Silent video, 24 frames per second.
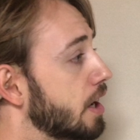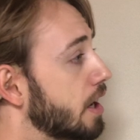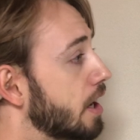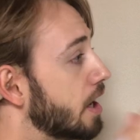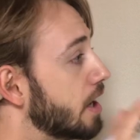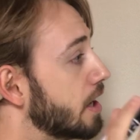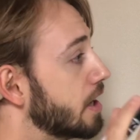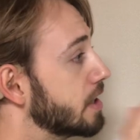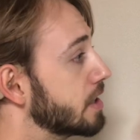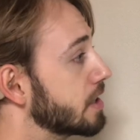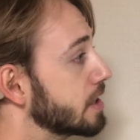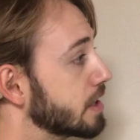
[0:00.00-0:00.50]

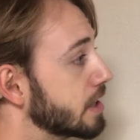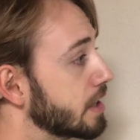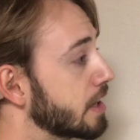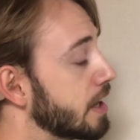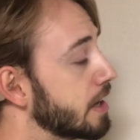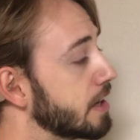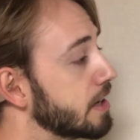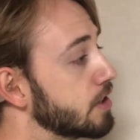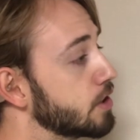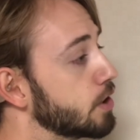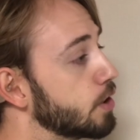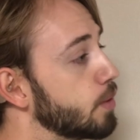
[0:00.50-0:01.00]

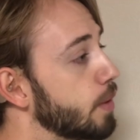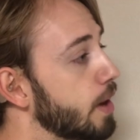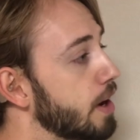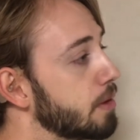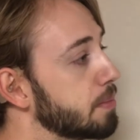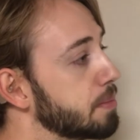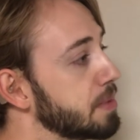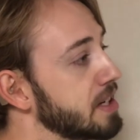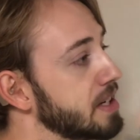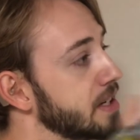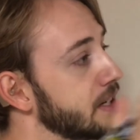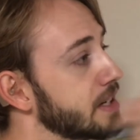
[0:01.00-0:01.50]
Then the two
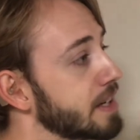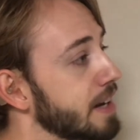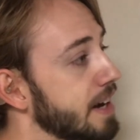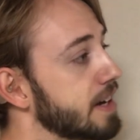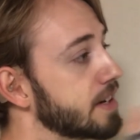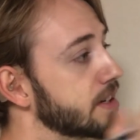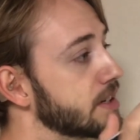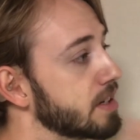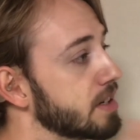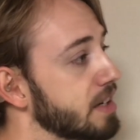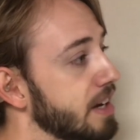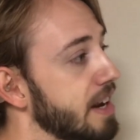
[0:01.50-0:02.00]
Alpines,
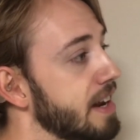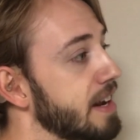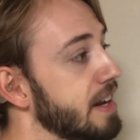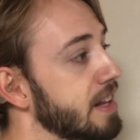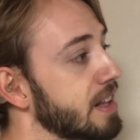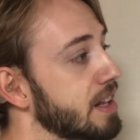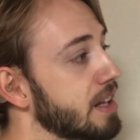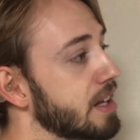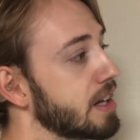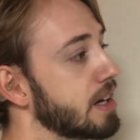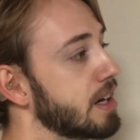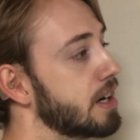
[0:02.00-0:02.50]
Gasly
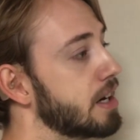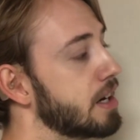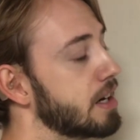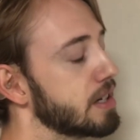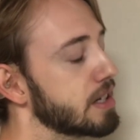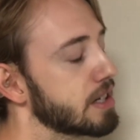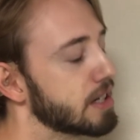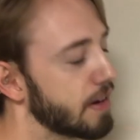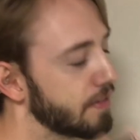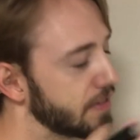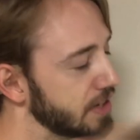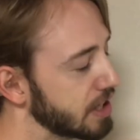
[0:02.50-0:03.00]
8th,
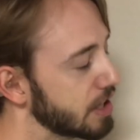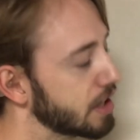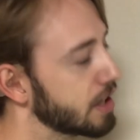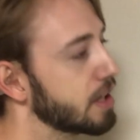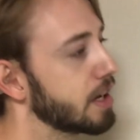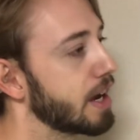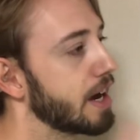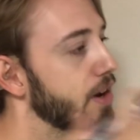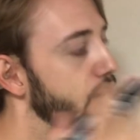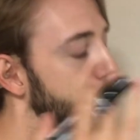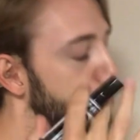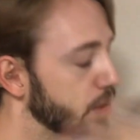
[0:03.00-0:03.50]
7th,
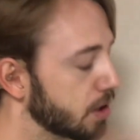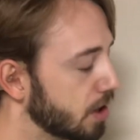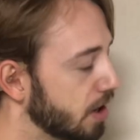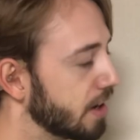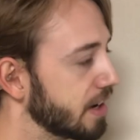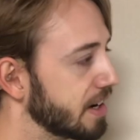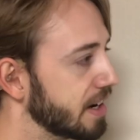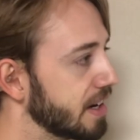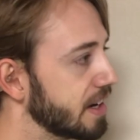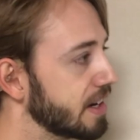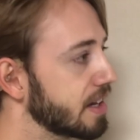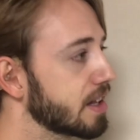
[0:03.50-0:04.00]

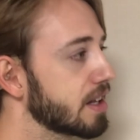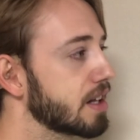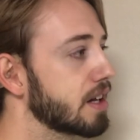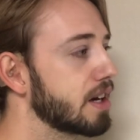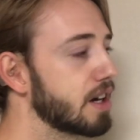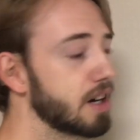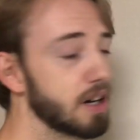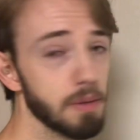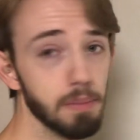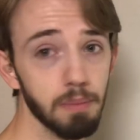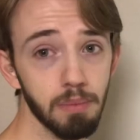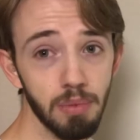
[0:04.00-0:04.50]
Ocon
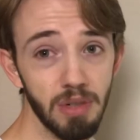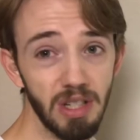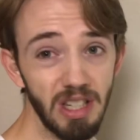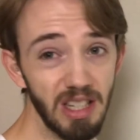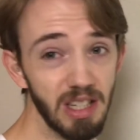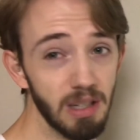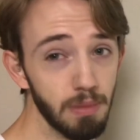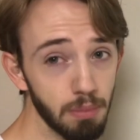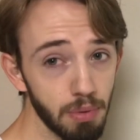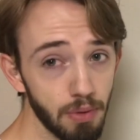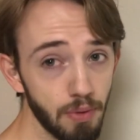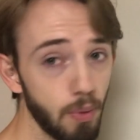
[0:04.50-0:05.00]
8th,
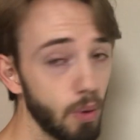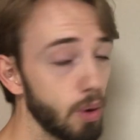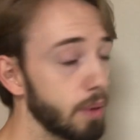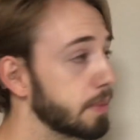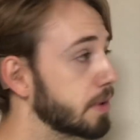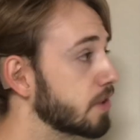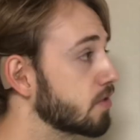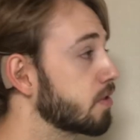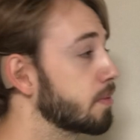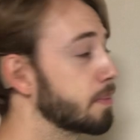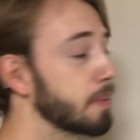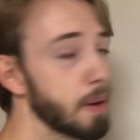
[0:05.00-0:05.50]
decent
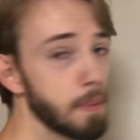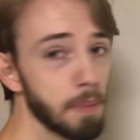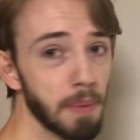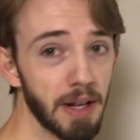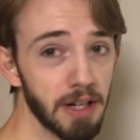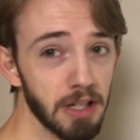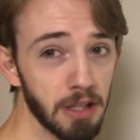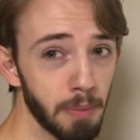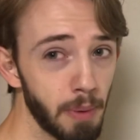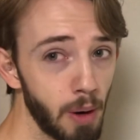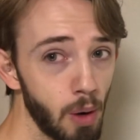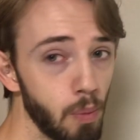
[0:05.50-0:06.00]
performance from them,
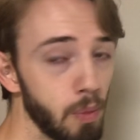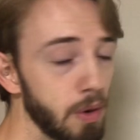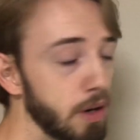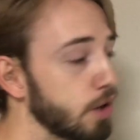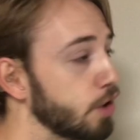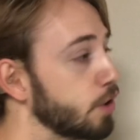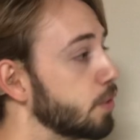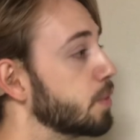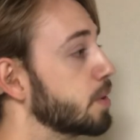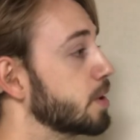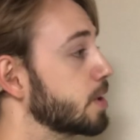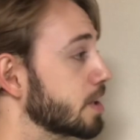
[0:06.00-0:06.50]
that's about where
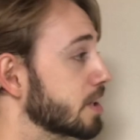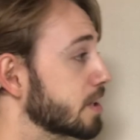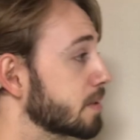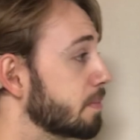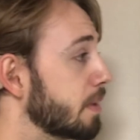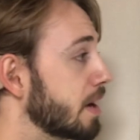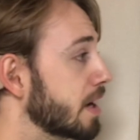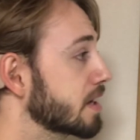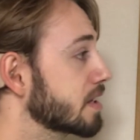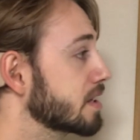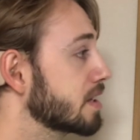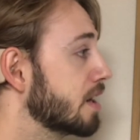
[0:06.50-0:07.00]
you would
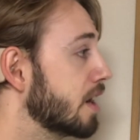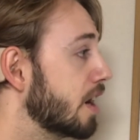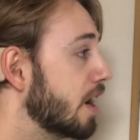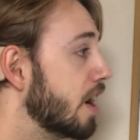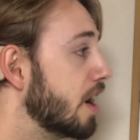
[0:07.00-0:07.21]
expect.